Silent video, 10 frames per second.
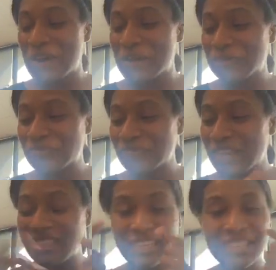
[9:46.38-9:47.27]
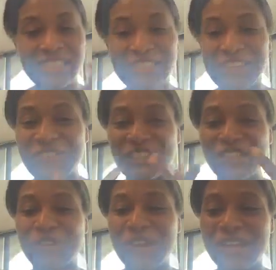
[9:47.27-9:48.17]
um, it doesn't leave a
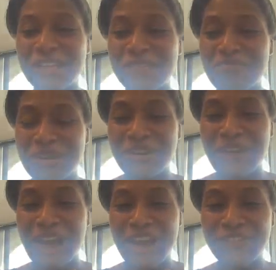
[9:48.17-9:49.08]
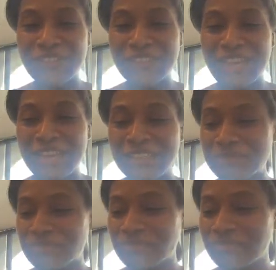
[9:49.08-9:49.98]
strange bitter aftertaste.